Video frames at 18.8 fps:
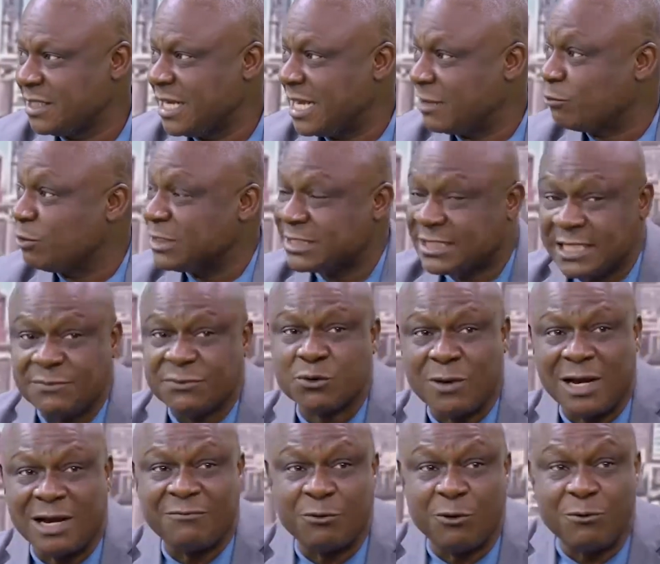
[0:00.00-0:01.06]
And we seem to
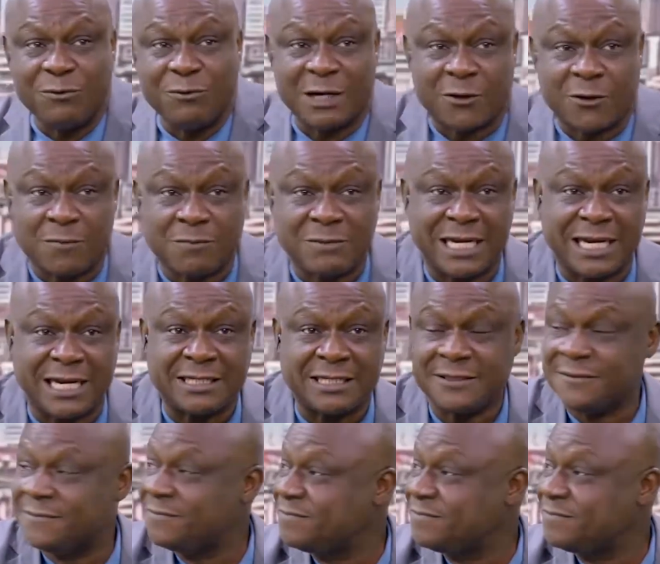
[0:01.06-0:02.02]
have overcome that.